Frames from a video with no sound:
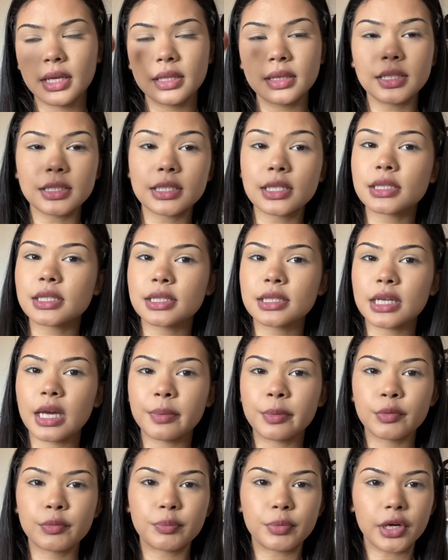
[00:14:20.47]
This is the type
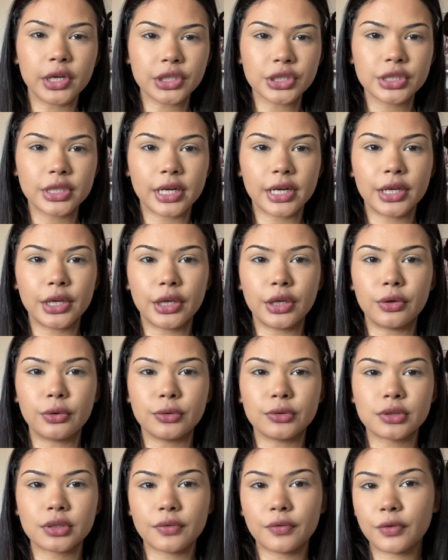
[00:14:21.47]
of brush that I
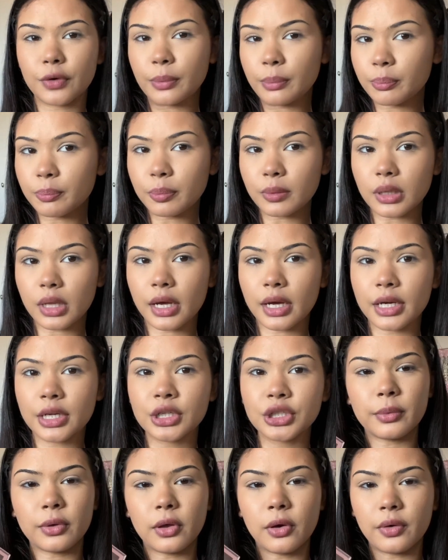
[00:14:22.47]
use for
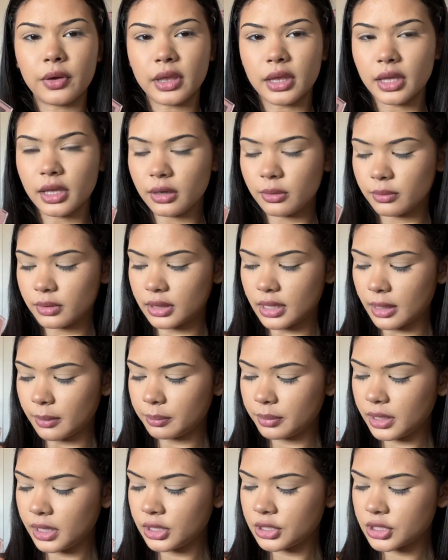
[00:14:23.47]
blush. Going in with that
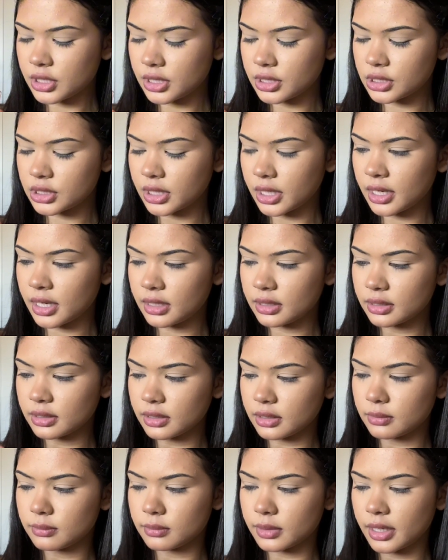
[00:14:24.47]
peachy shade, and
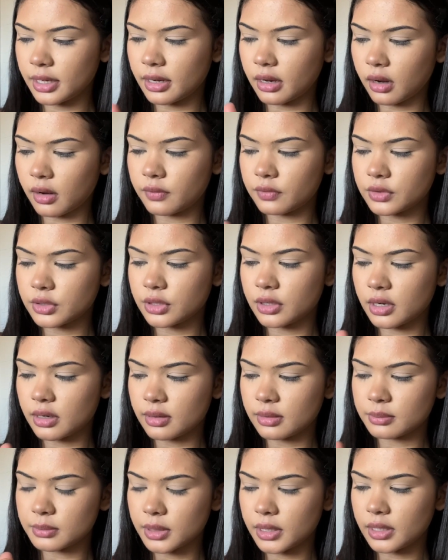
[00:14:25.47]
then right after
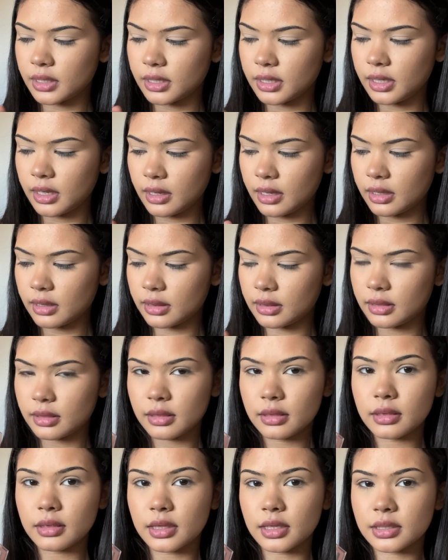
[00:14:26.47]
I'm hitting
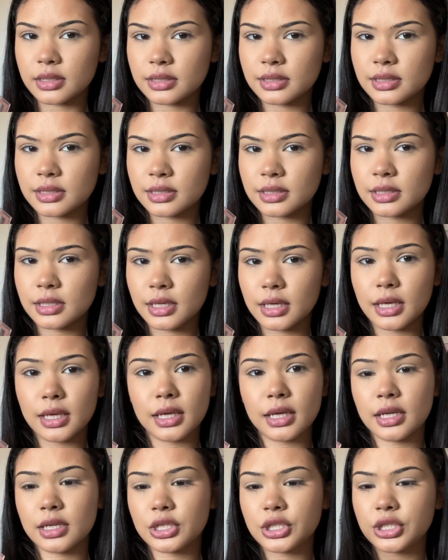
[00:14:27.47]
this
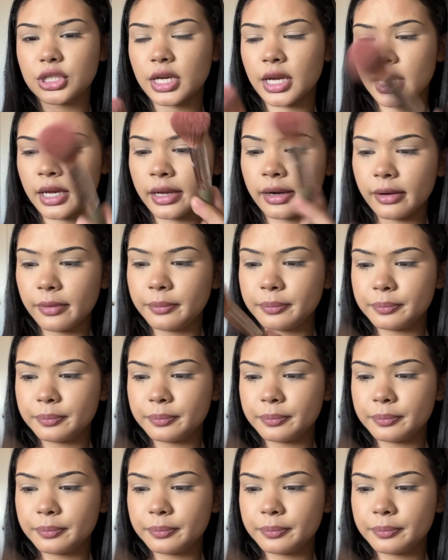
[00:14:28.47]
shade,